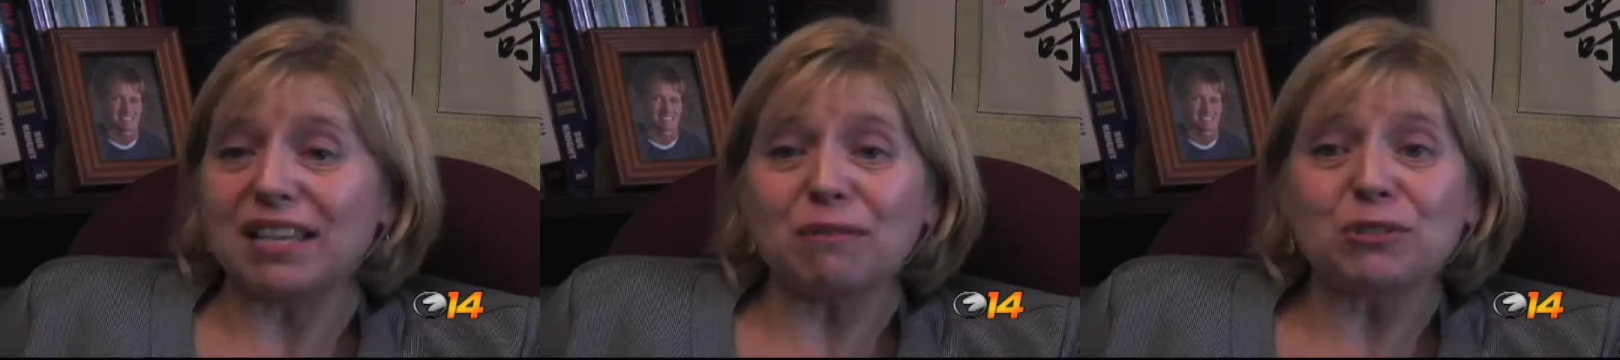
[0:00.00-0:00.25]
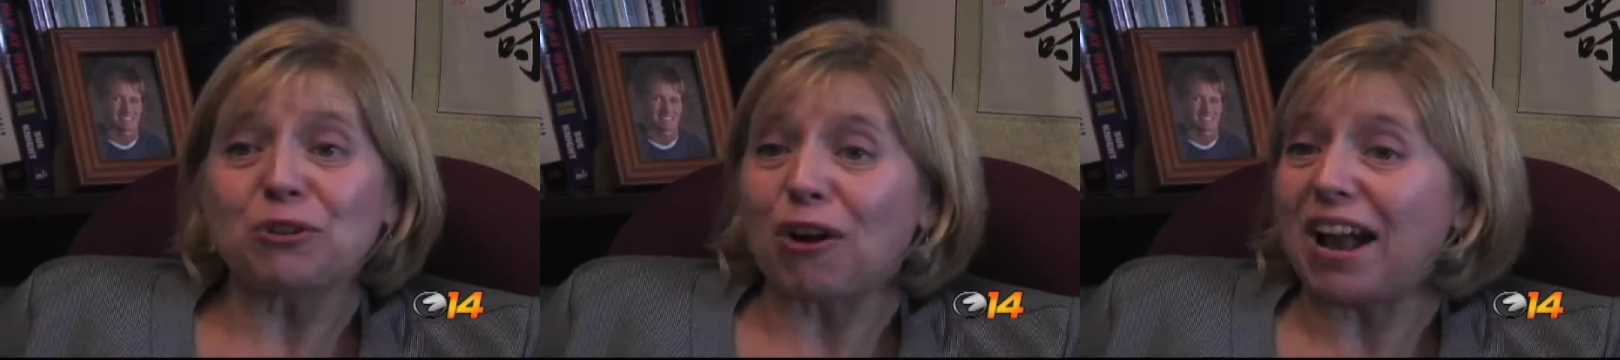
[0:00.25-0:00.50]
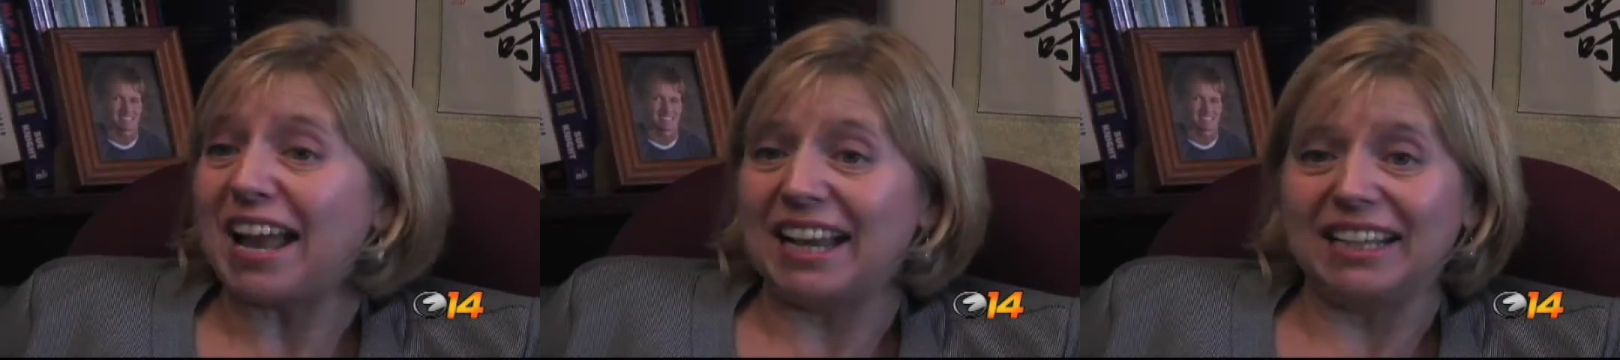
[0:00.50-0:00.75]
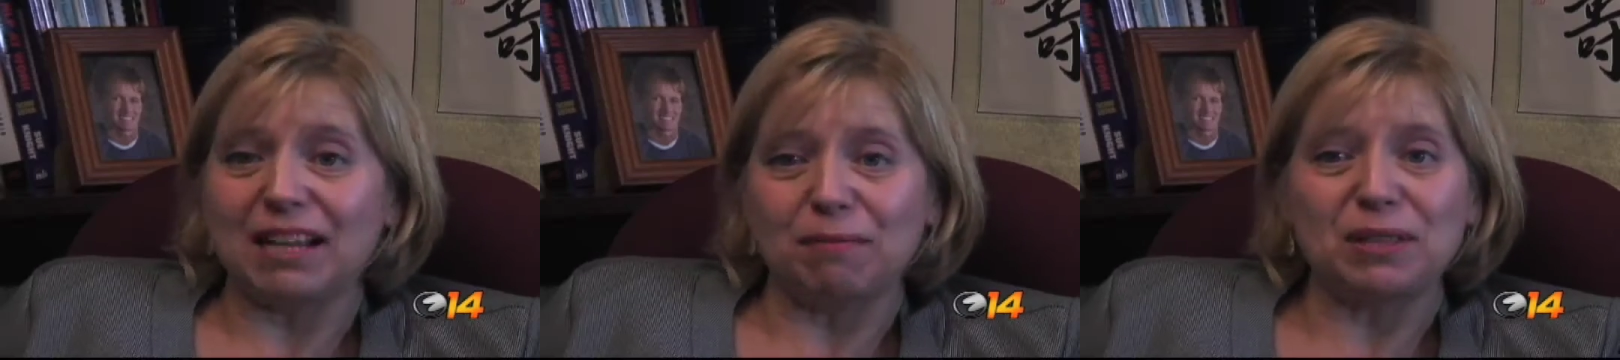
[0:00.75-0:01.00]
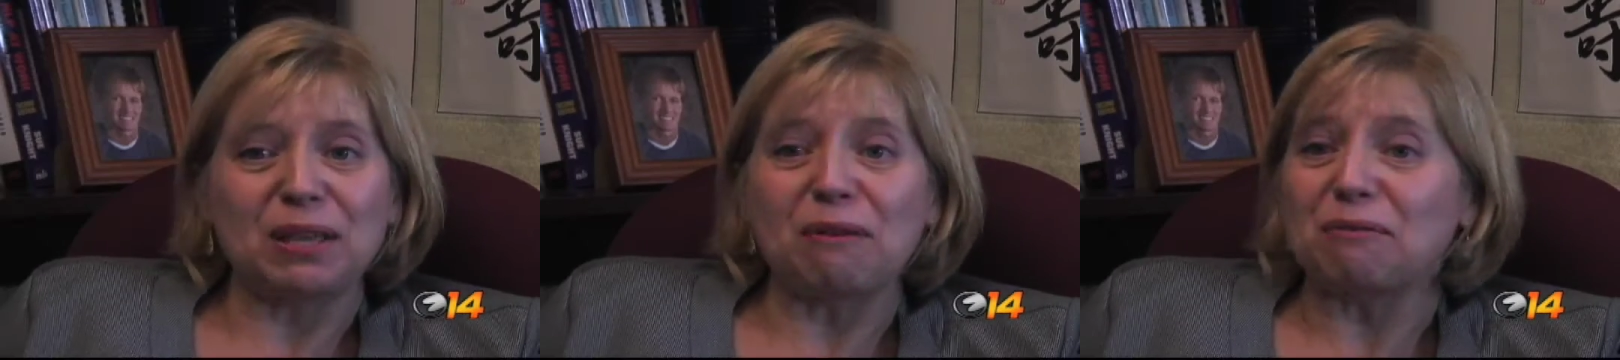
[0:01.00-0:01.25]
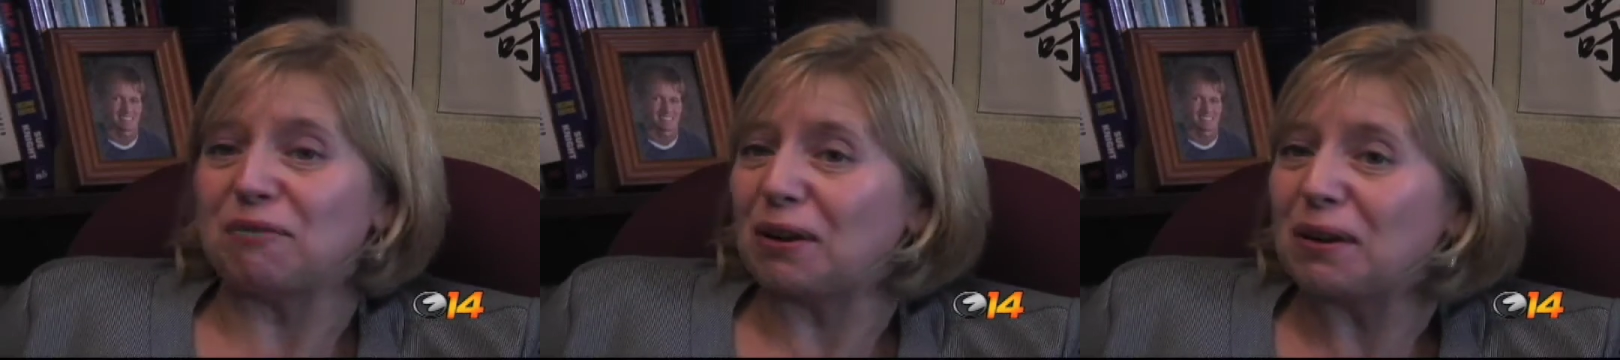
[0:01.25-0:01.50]
It was great. I mean, they
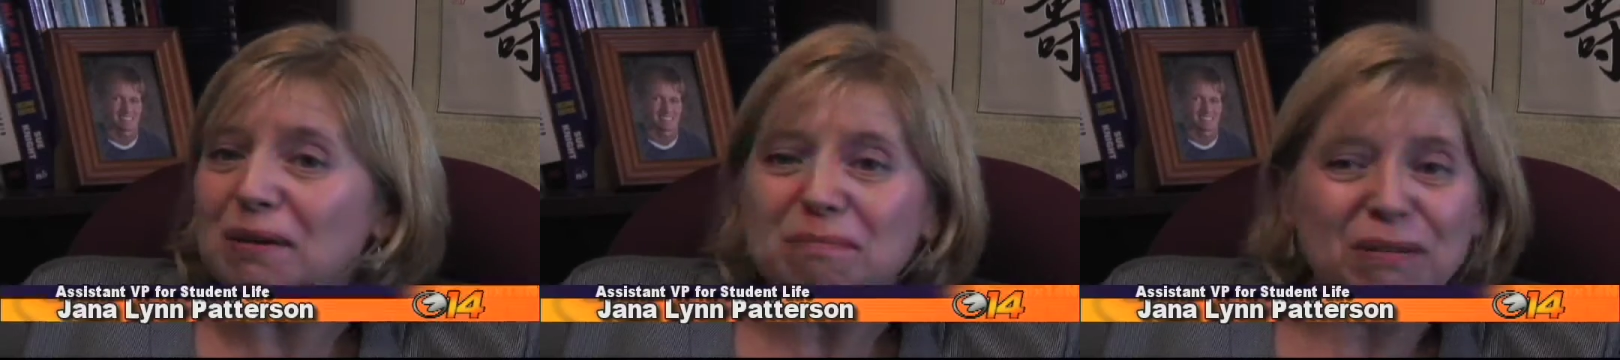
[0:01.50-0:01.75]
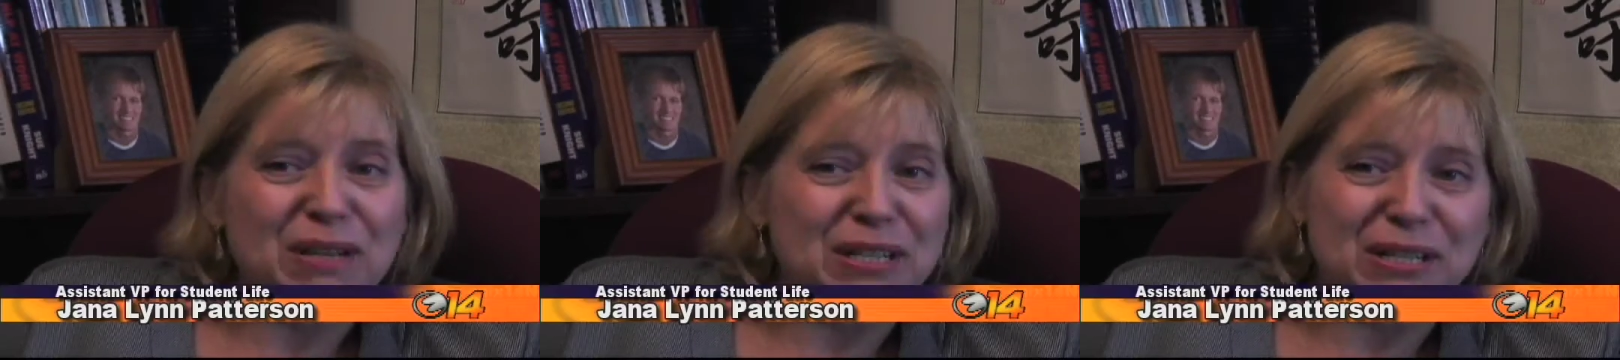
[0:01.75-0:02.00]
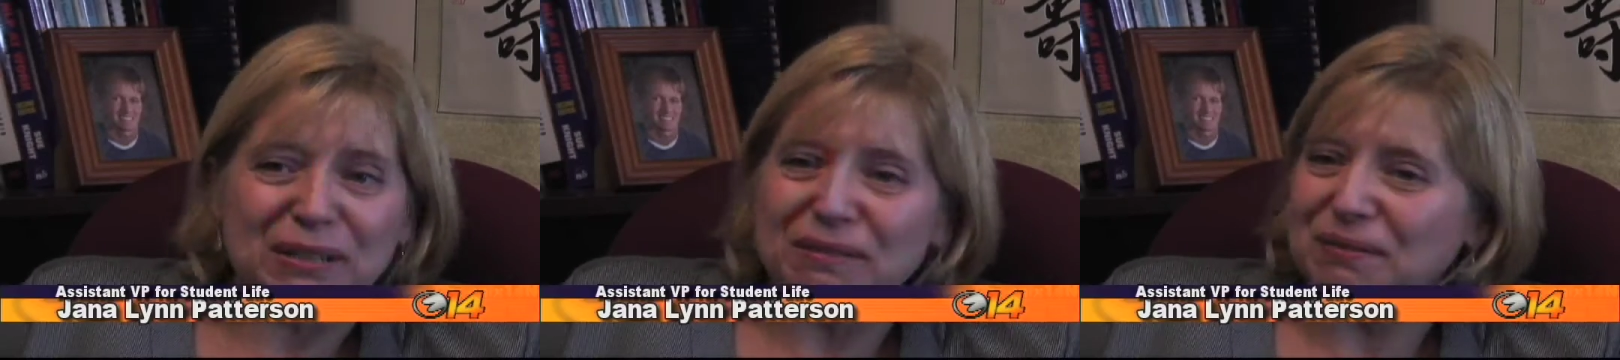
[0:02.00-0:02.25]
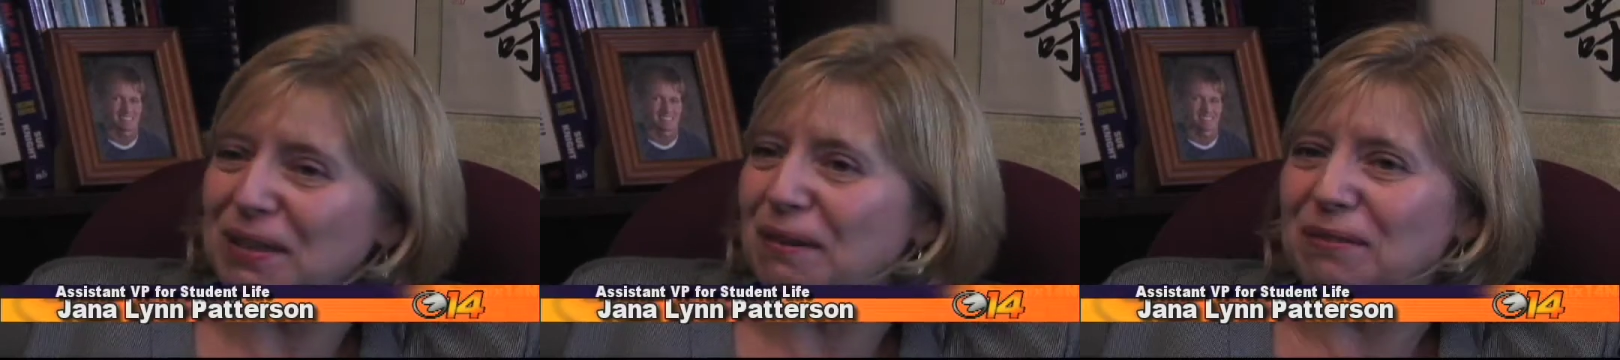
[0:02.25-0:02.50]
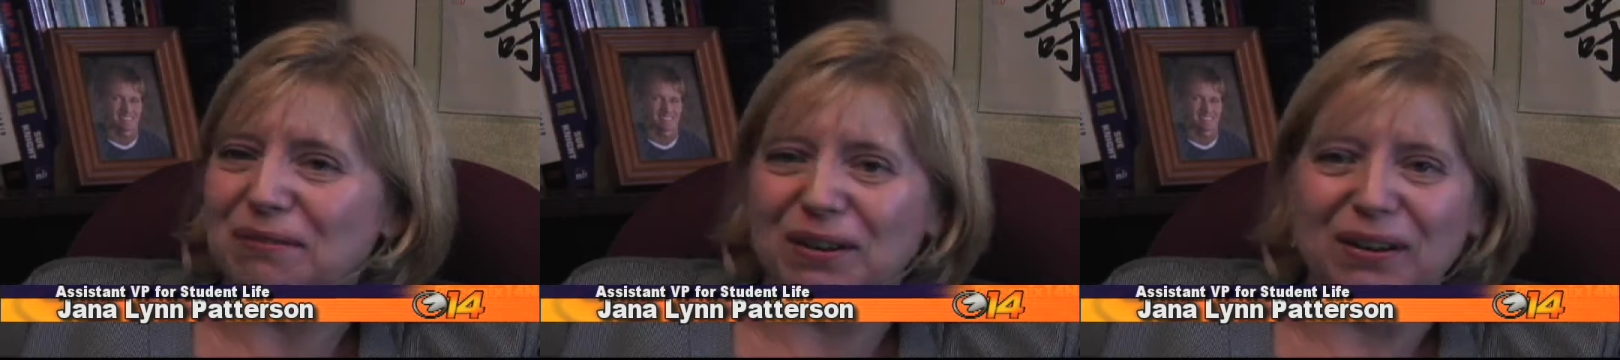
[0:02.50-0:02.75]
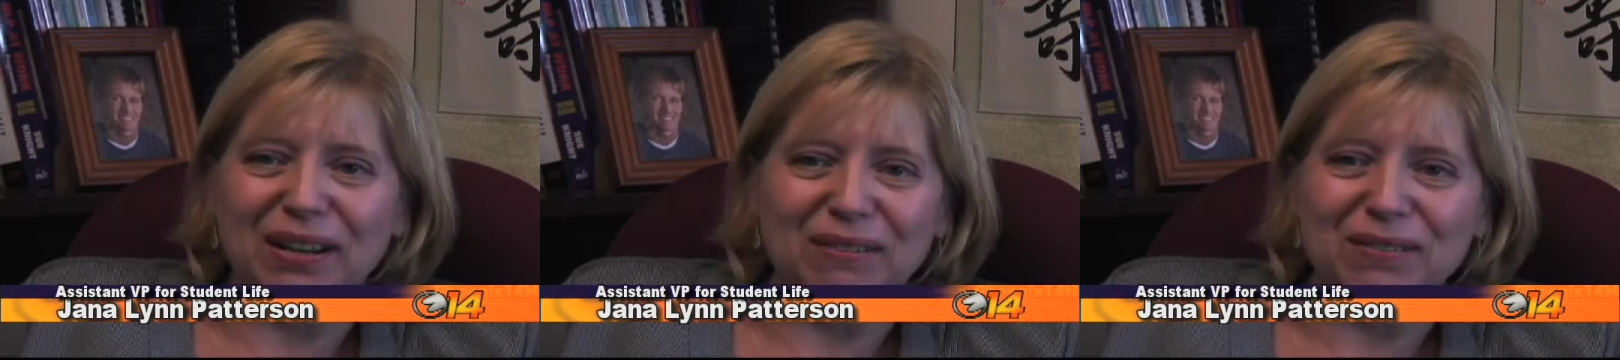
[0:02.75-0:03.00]
were very appreciative. They were
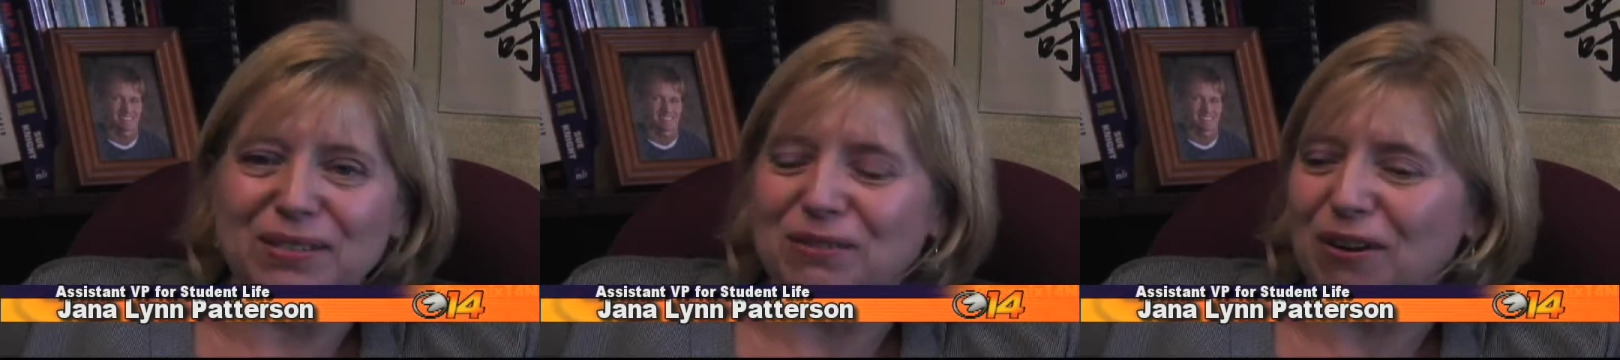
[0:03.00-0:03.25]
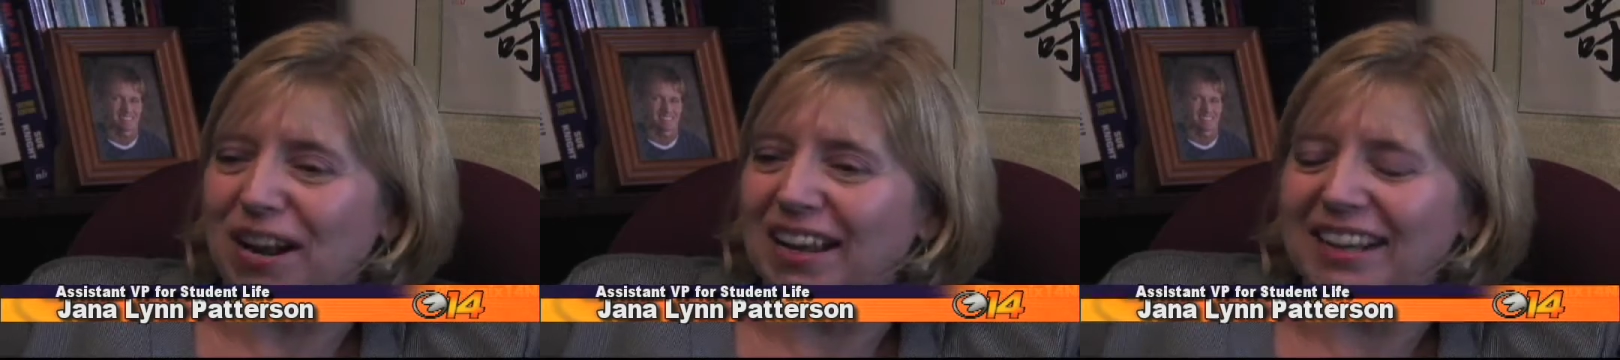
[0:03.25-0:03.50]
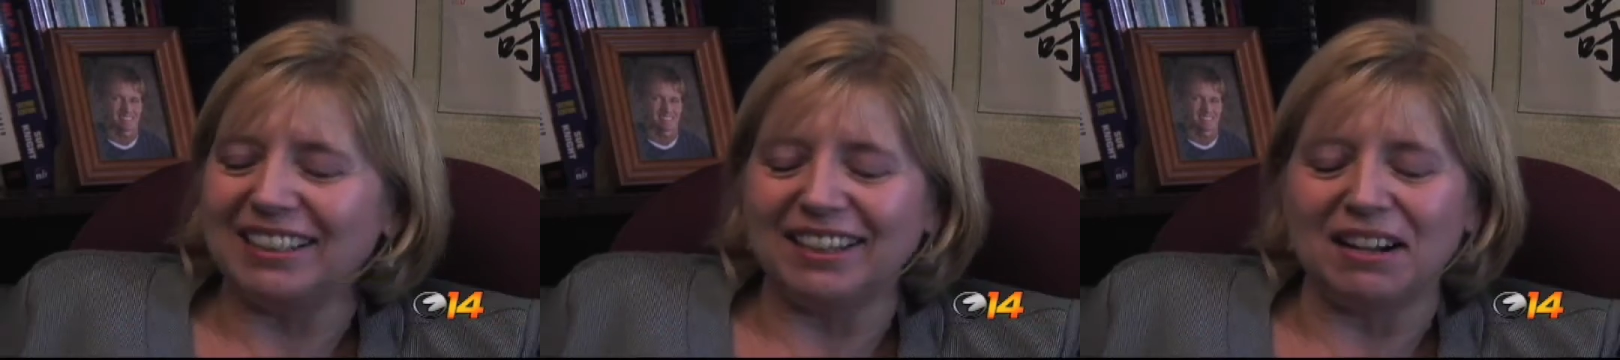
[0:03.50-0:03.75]
very, it was great.